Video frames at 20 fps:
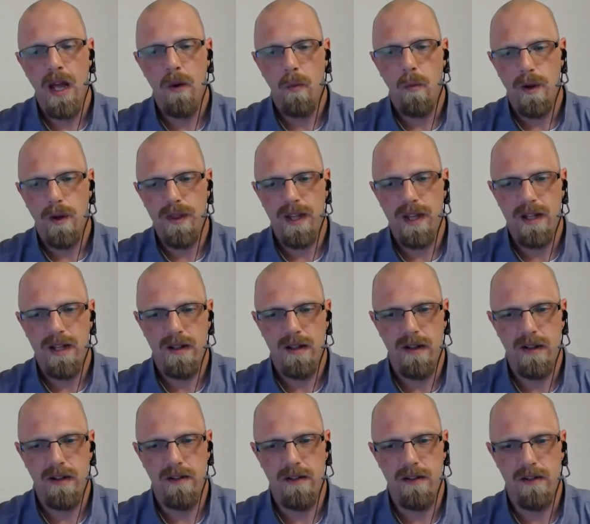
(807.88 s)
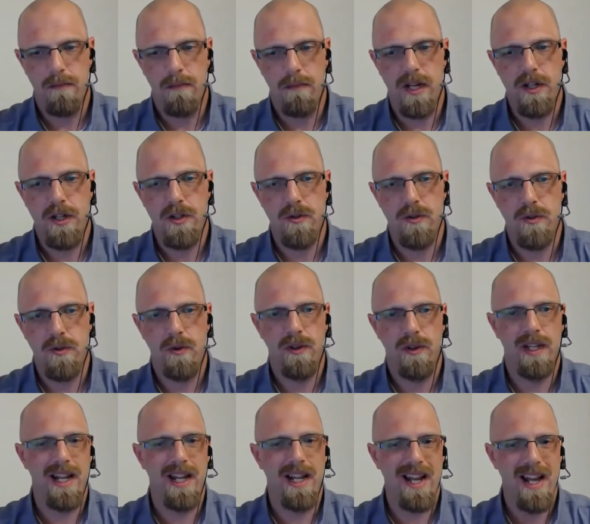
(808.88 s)
What that does is it makes sure
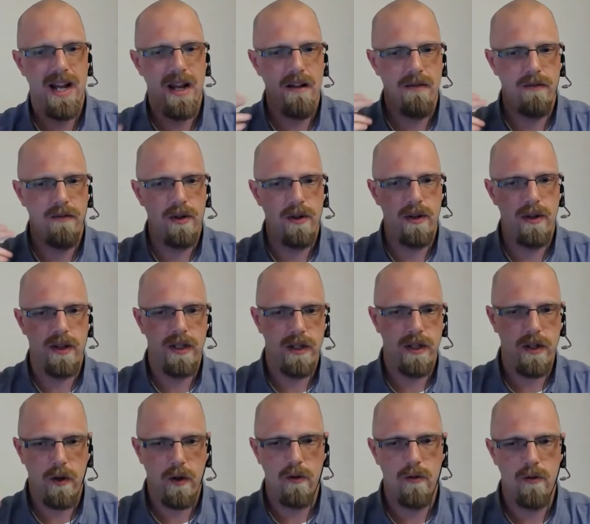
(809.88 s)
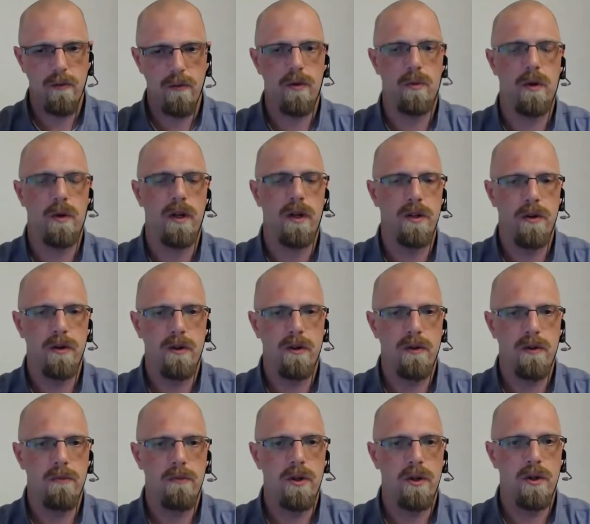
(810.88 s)
that everything that goes between your
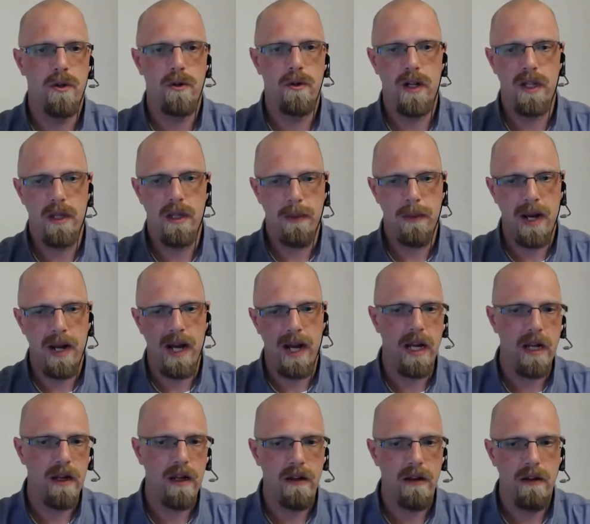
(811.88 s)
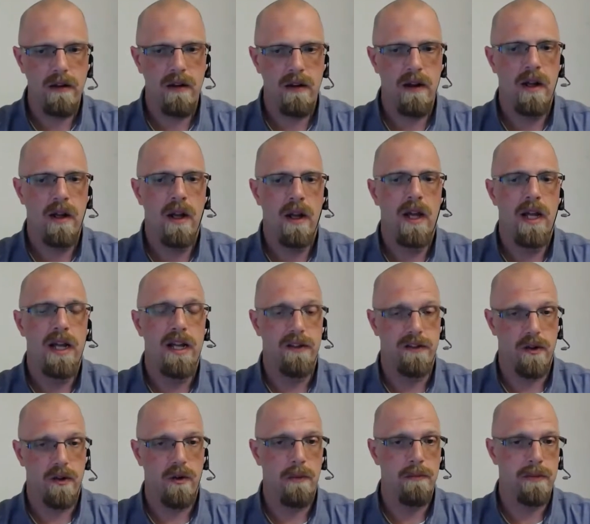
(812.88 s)
computer and the bank is
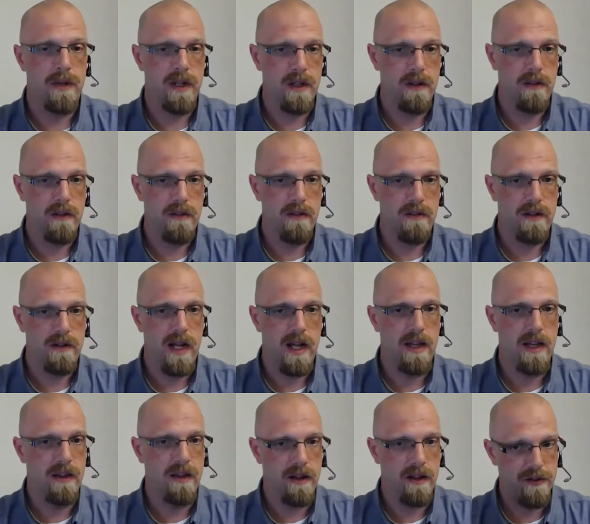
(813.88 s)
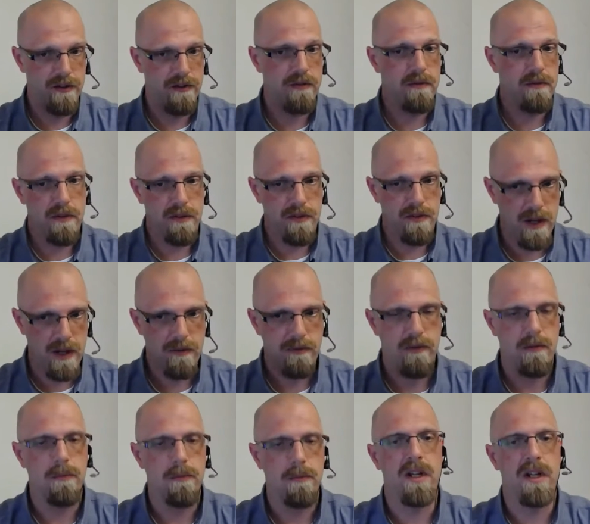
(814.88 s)
encrypted and thus safe
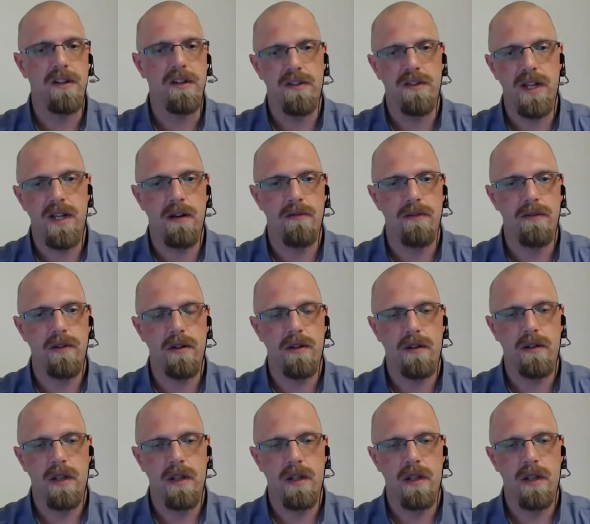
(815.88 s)
from being sniffed.